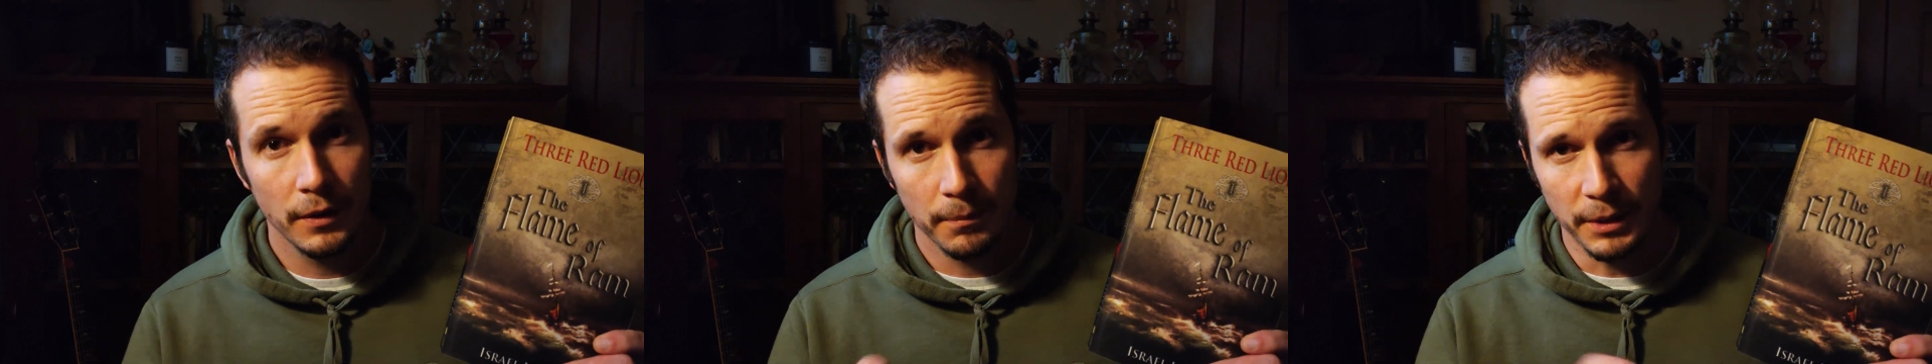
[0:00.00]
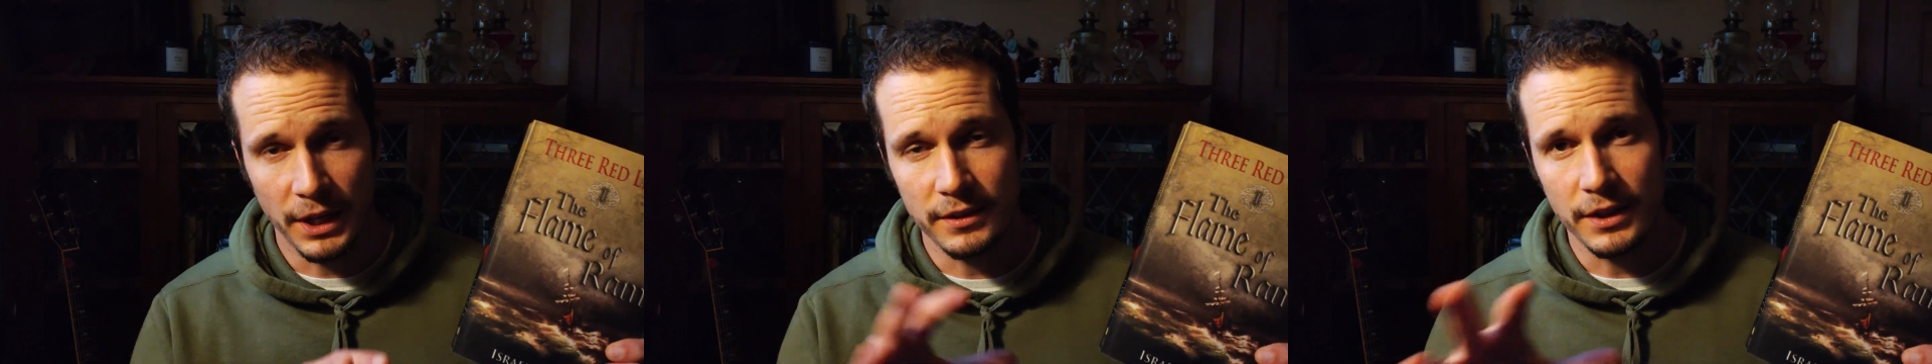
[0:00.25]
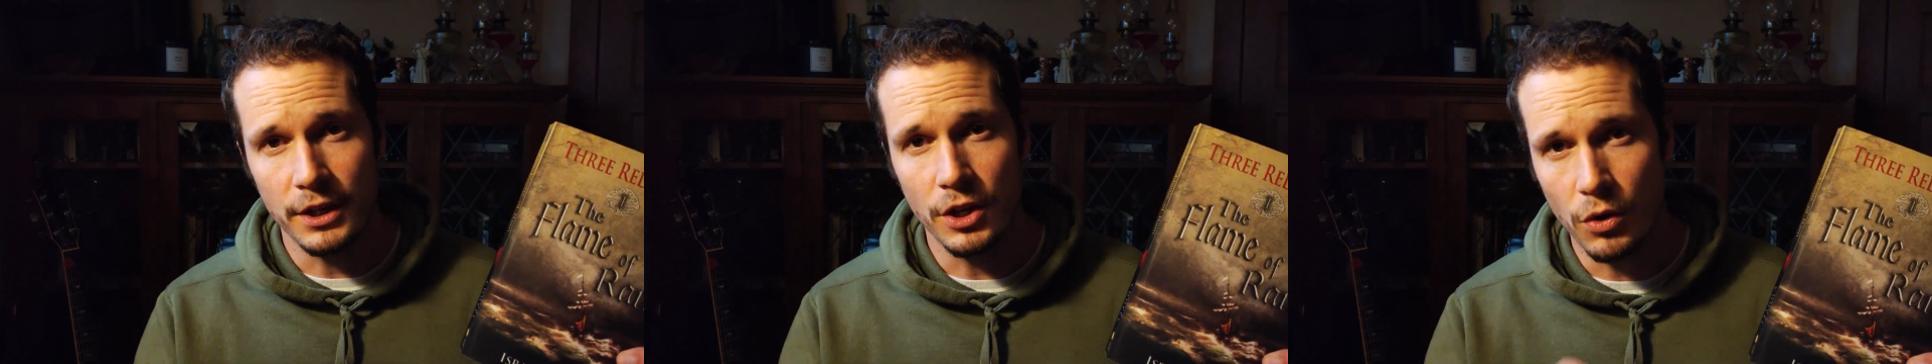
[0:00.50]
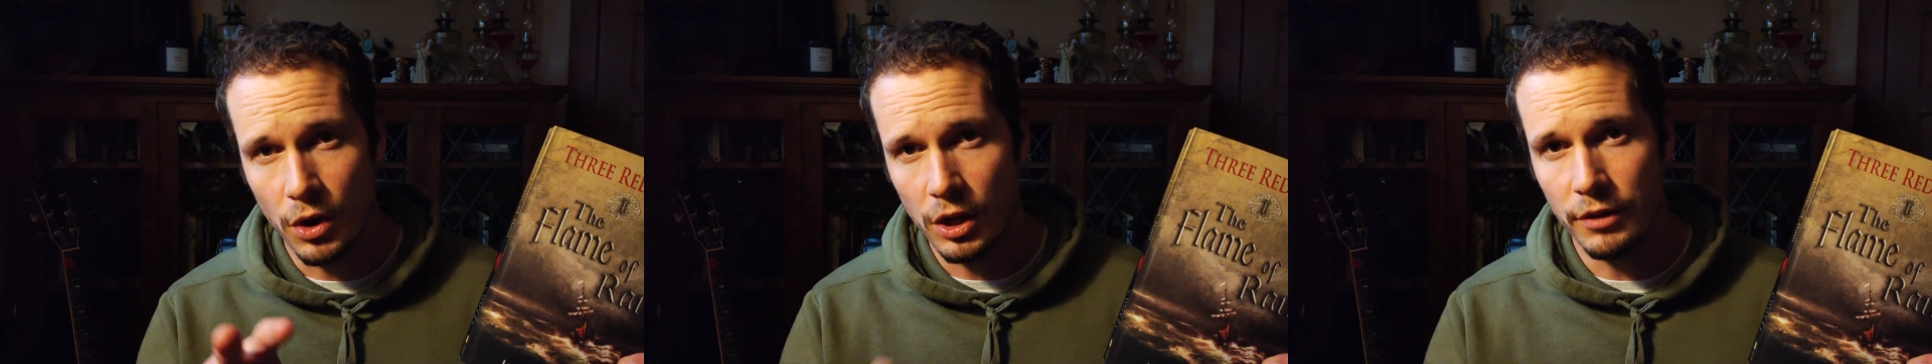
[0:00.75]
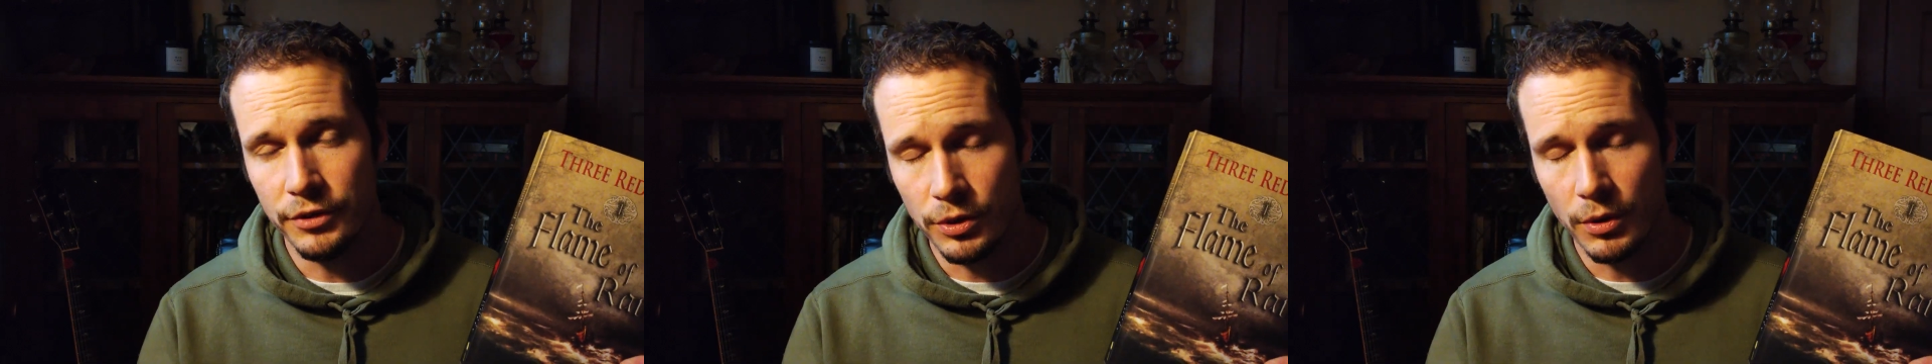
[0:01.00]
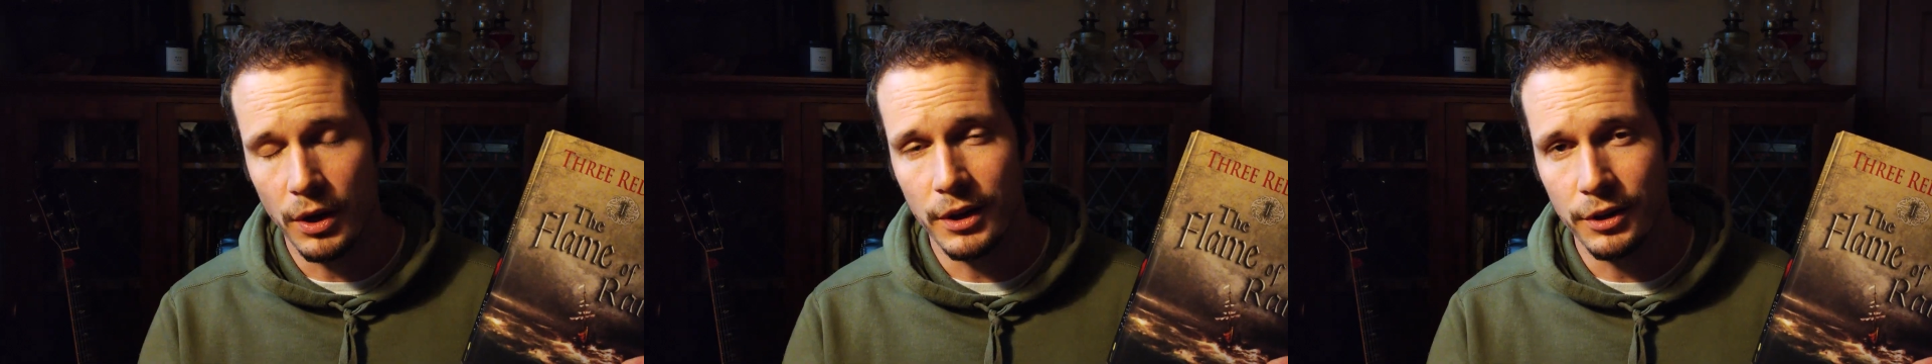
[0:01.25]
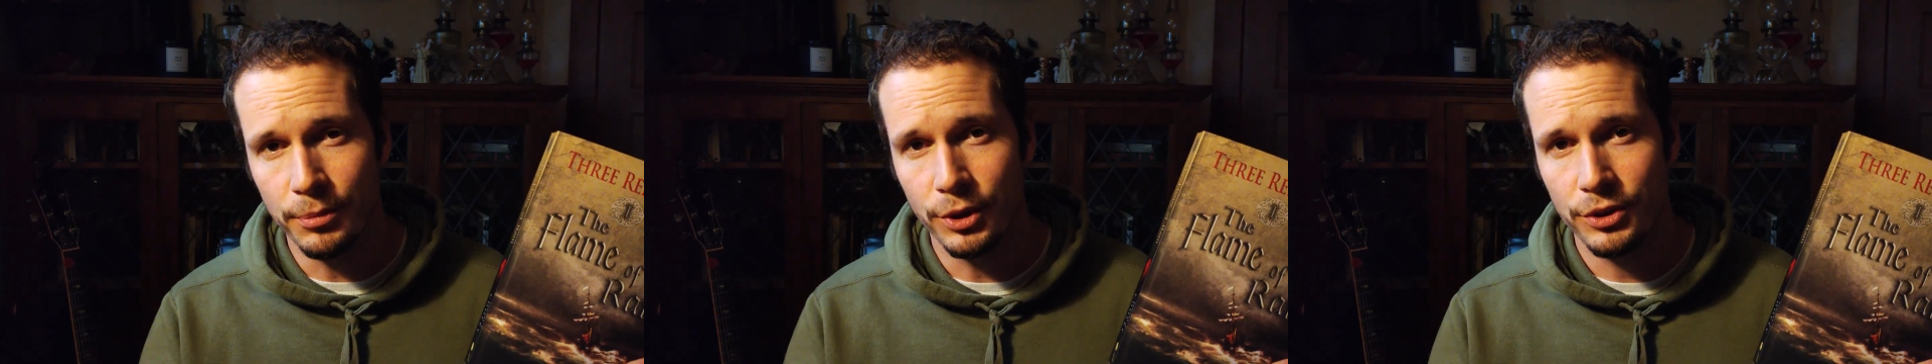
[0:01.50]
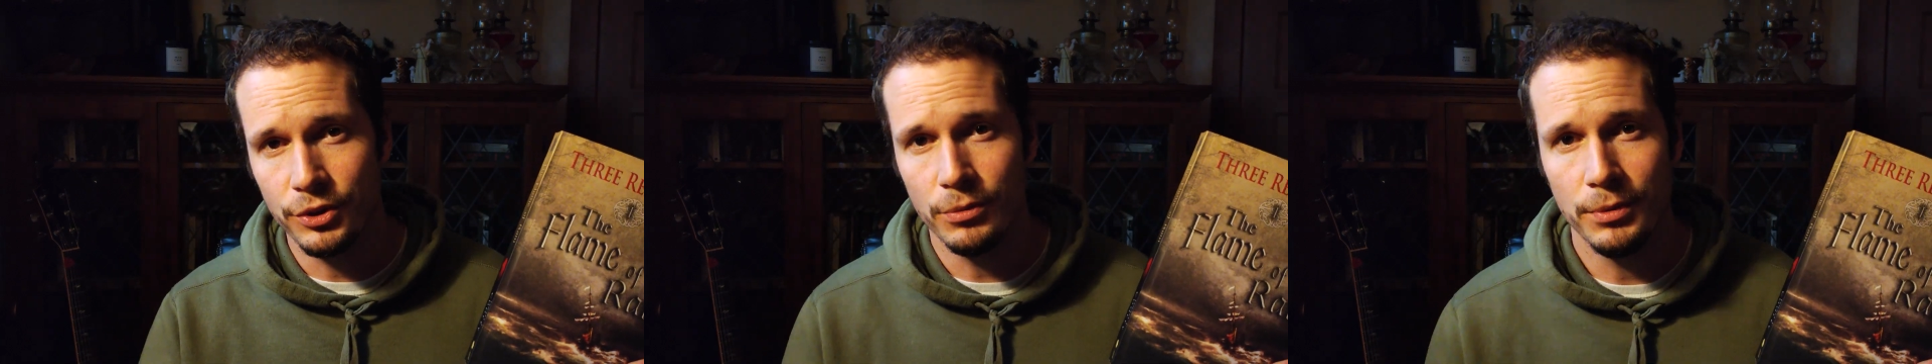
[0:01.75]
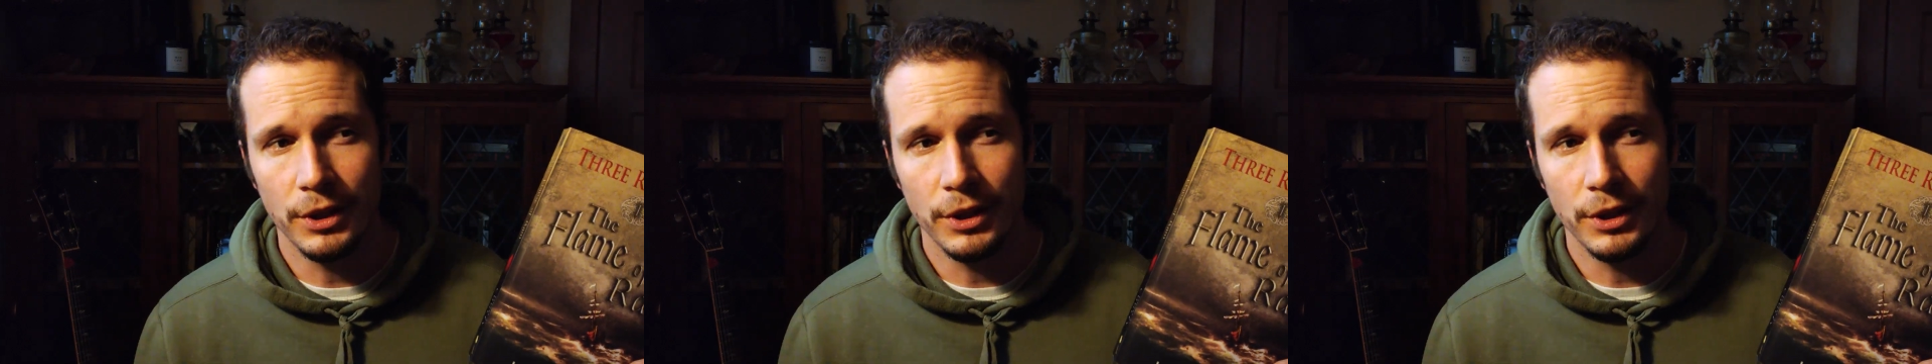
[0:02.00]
because I know all of you on BookTube